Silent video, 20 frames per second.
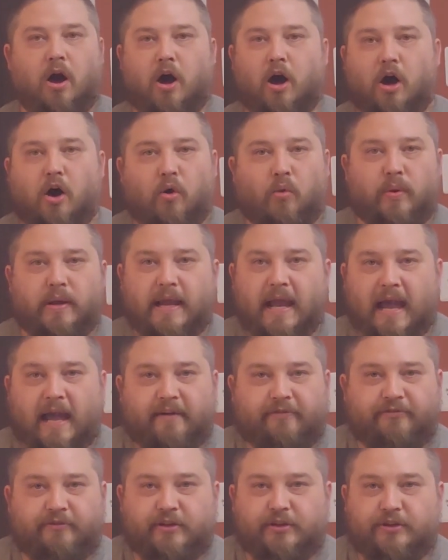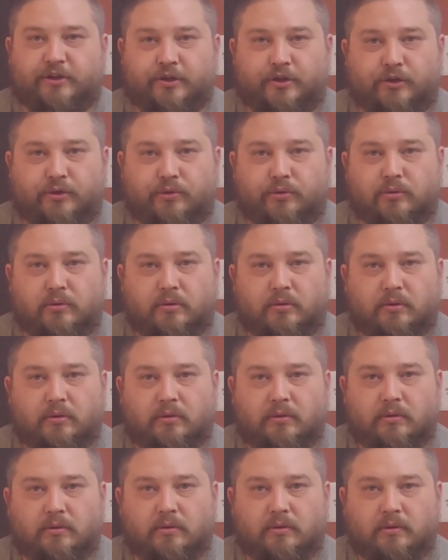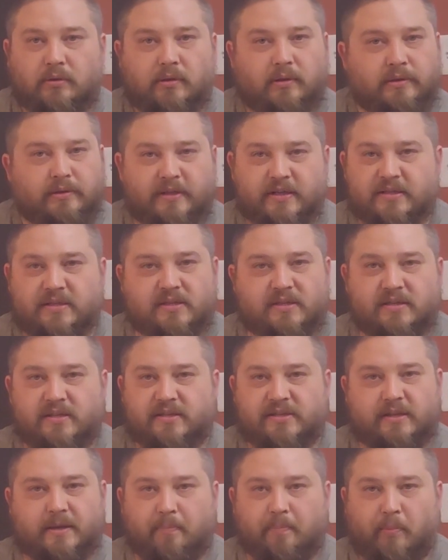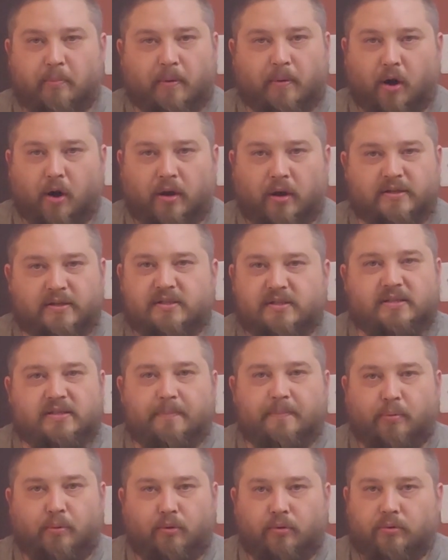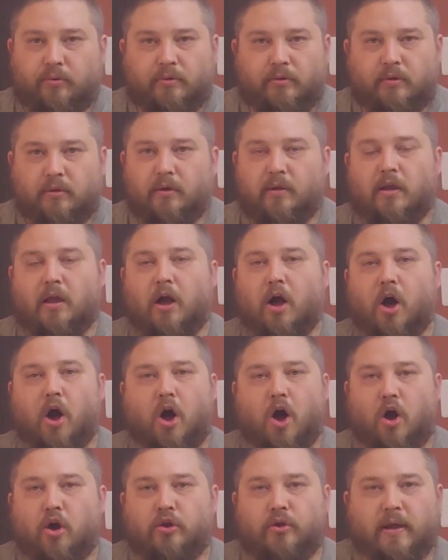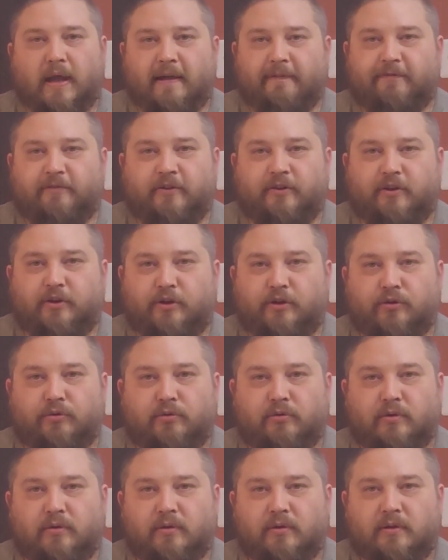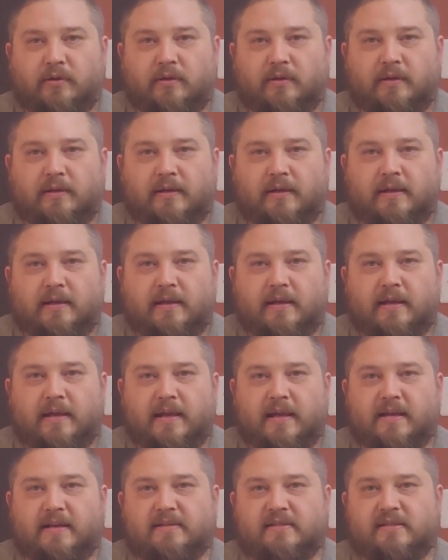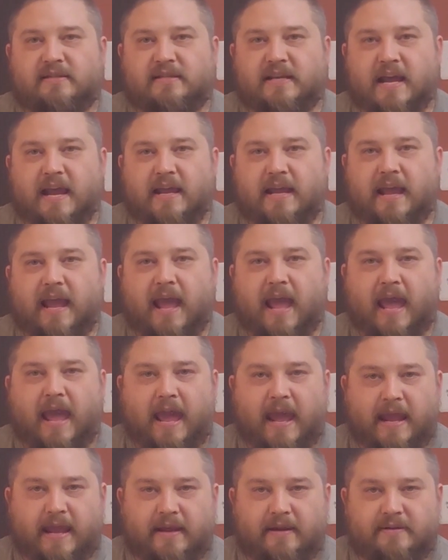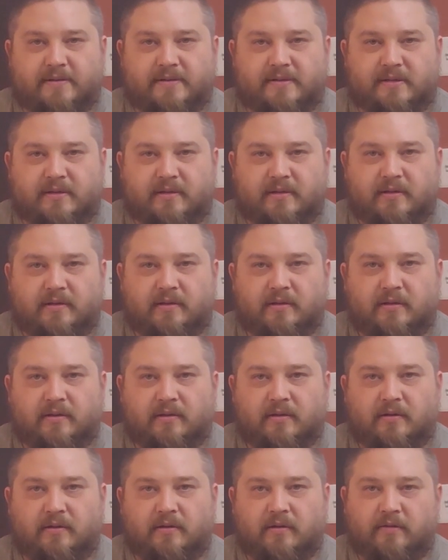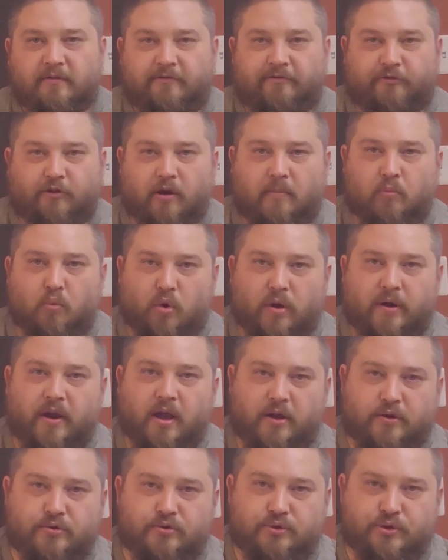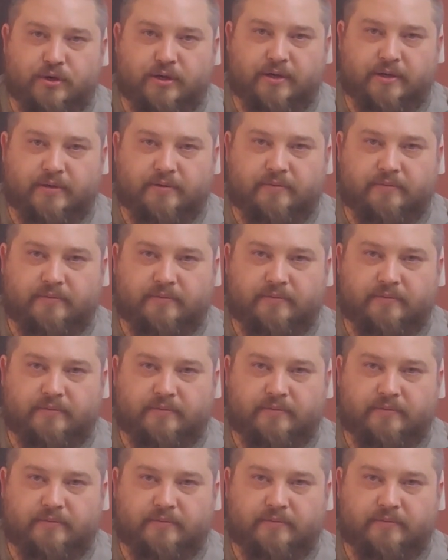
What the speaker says: all we have to do, this is the simple part, it's simple. All you have to do is take 8 from 100.